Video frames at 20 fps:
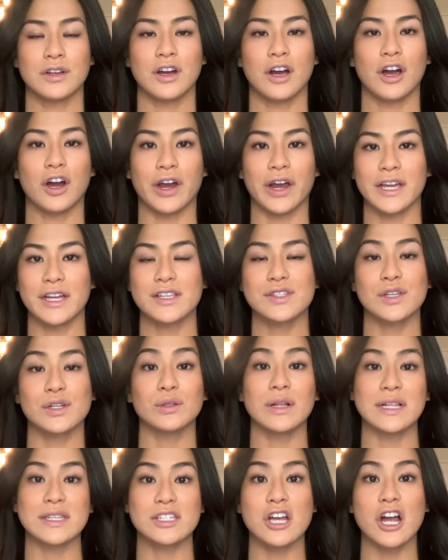All right, so
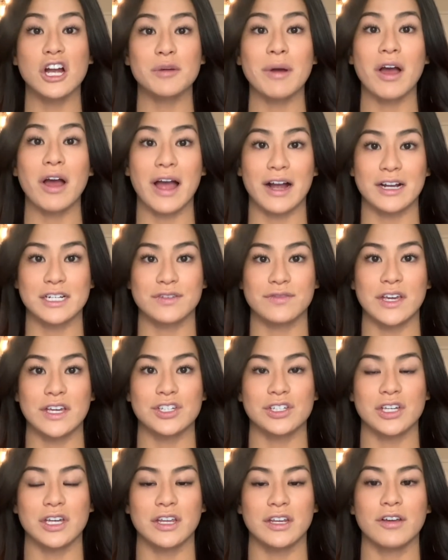let's talk about
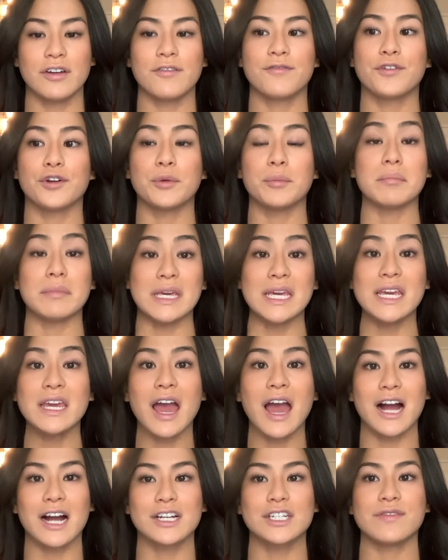activation. For me,
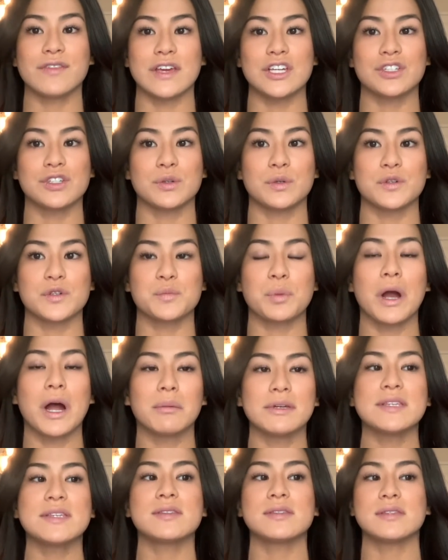activation was
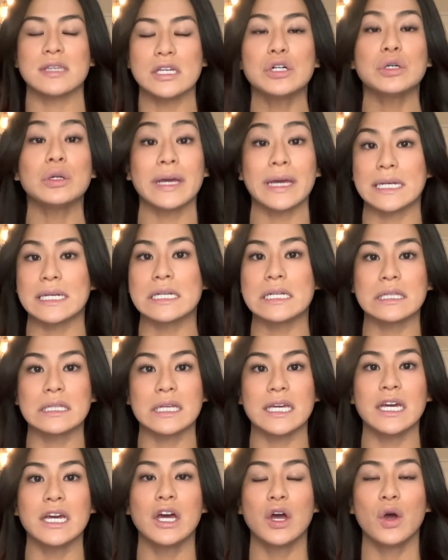probably
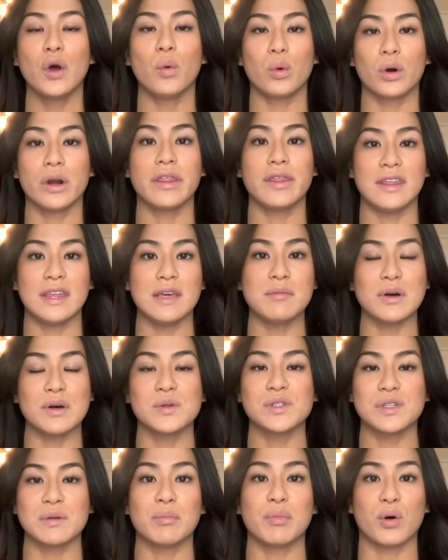single-handedly one of the
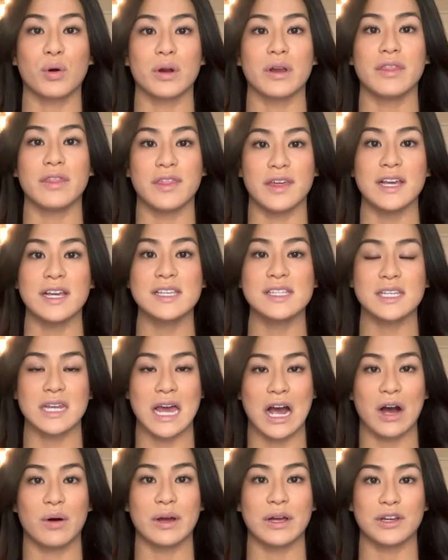most important things on
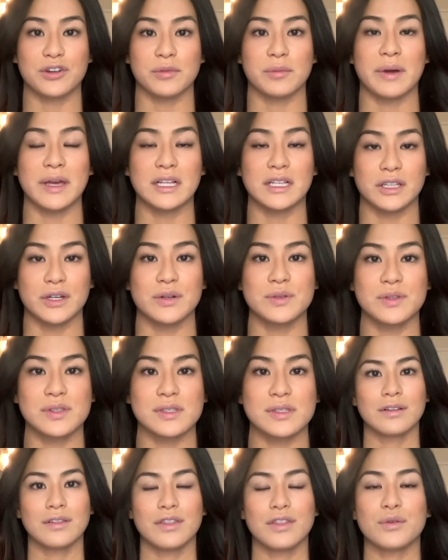how I grew my glutes.
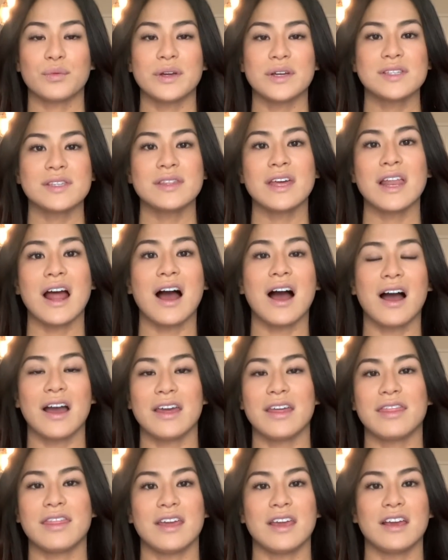The reason that
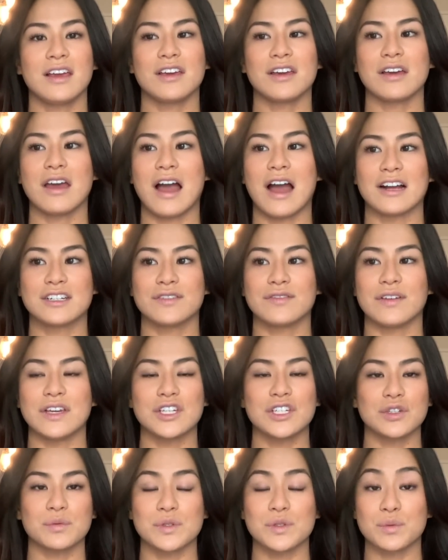I think
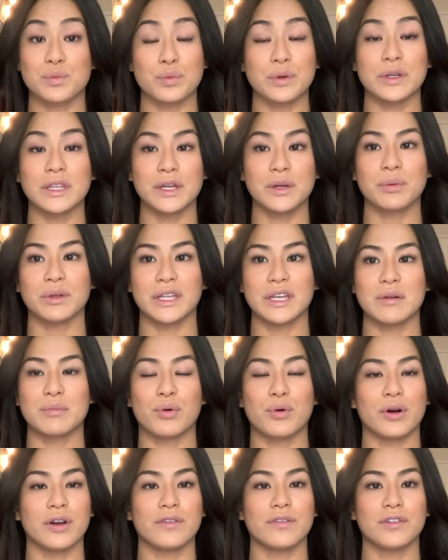activation was really, really
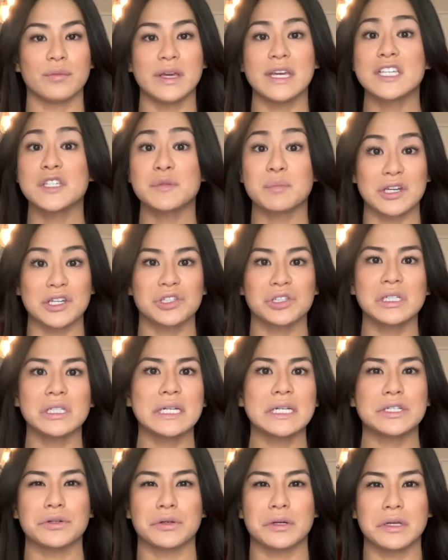important for me, especially
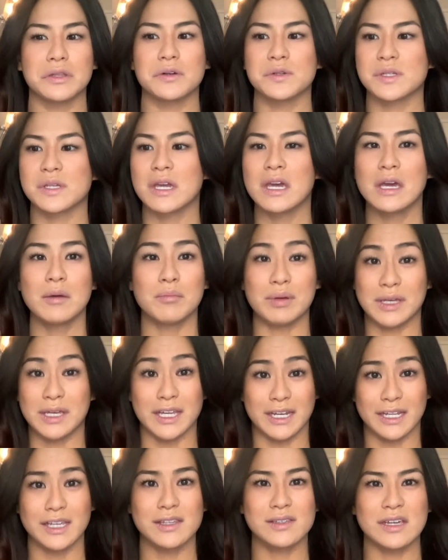like during those
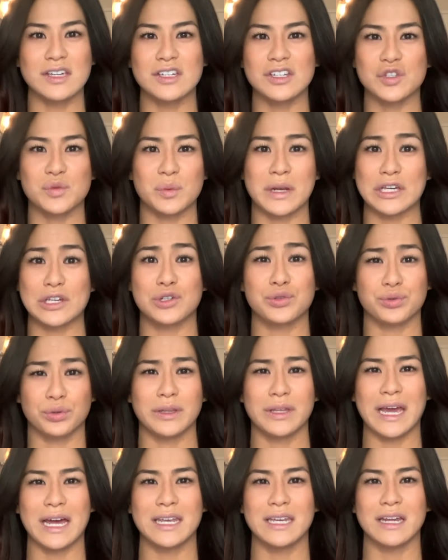beginning stages when I
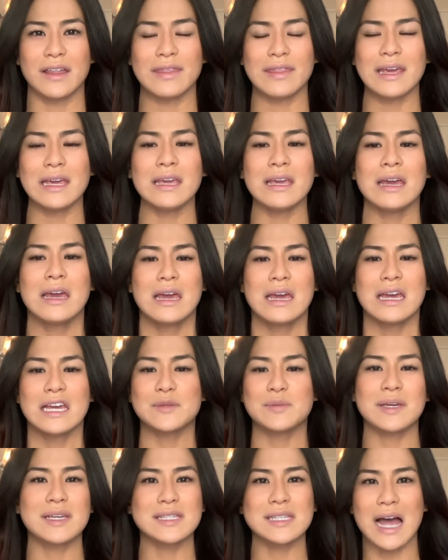truly had nothing, is
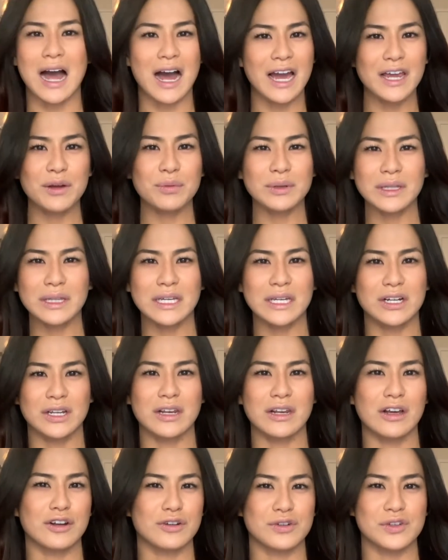because I really
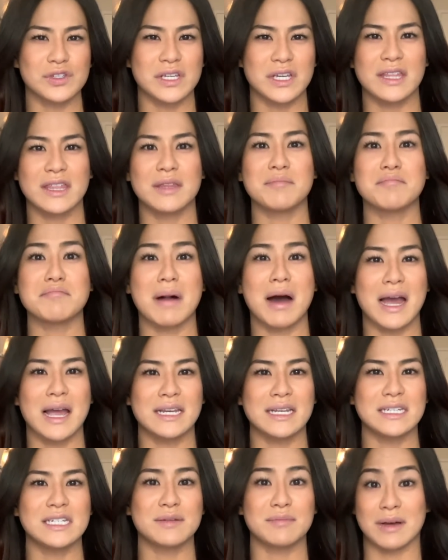couldn't understand the
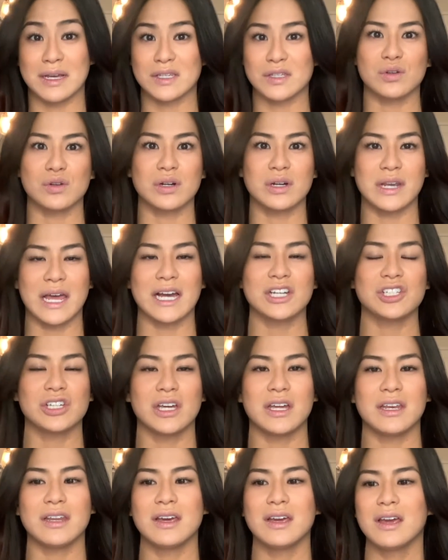mind to muscle
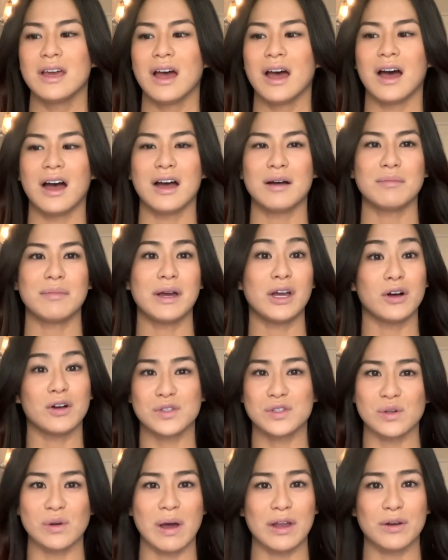connection. I
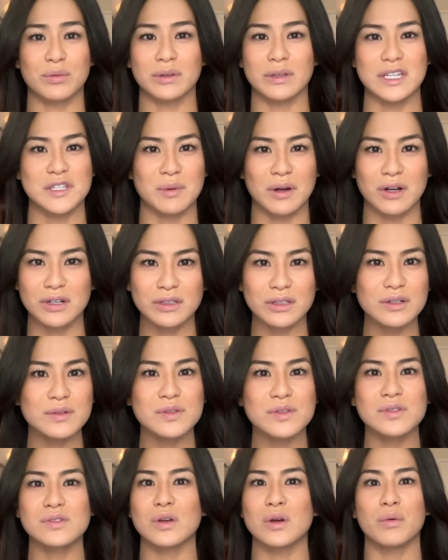also had really small glutes,
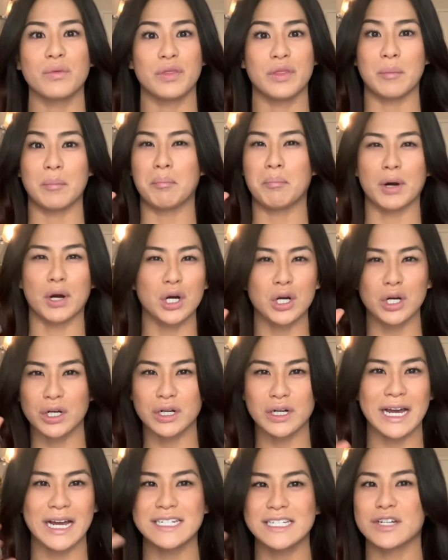so the
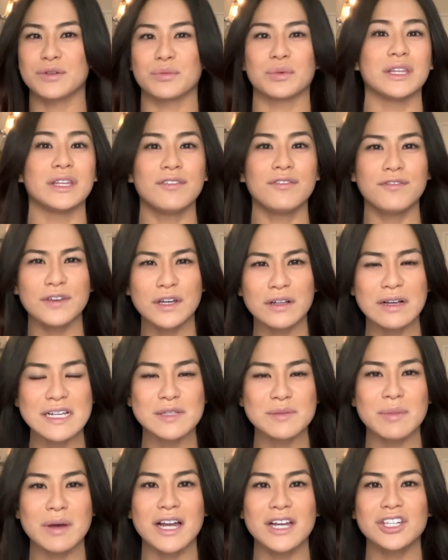burn, I didn't really feel as
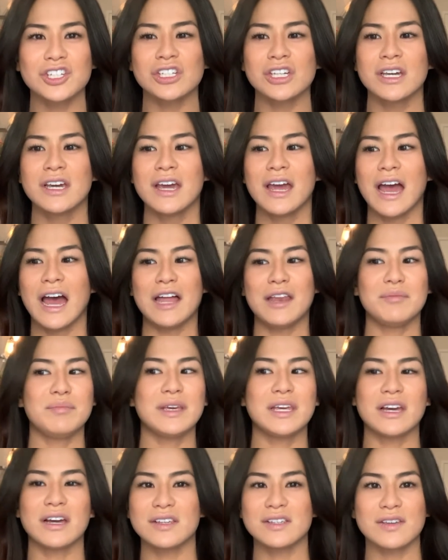much. And
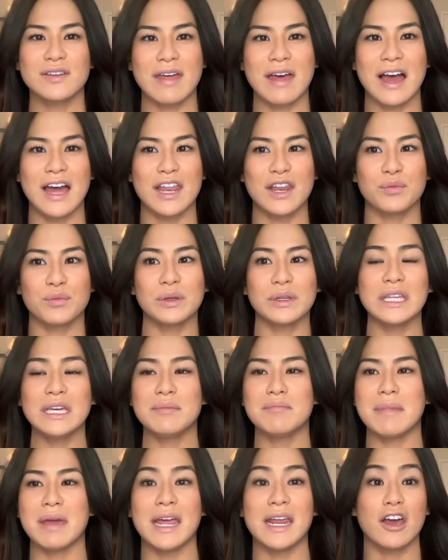because of that, it really
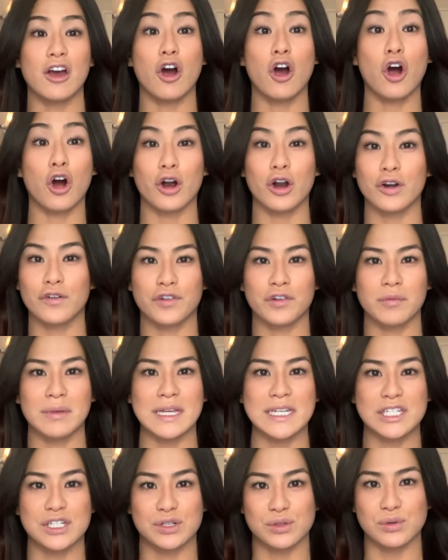made it hard for
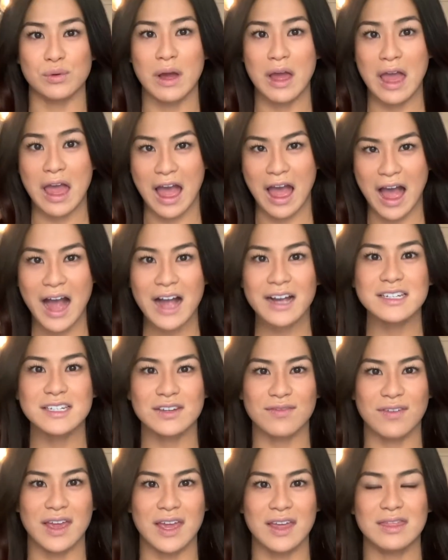me to
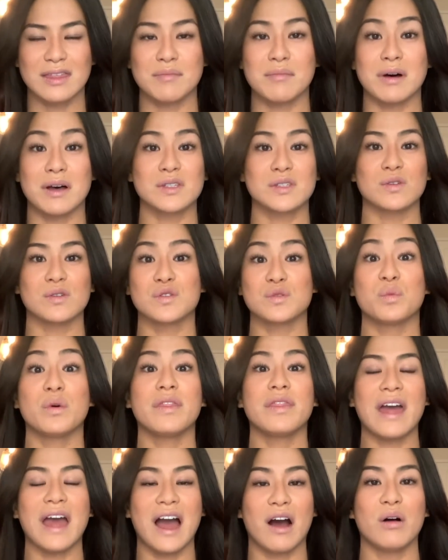activate the muscles
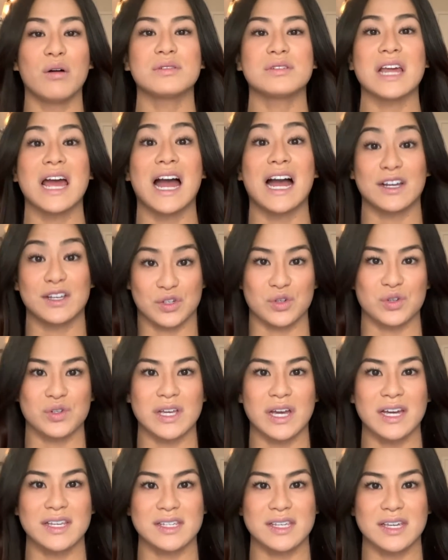without
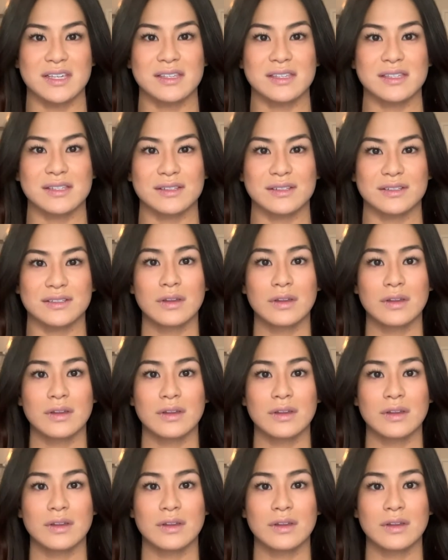exercises.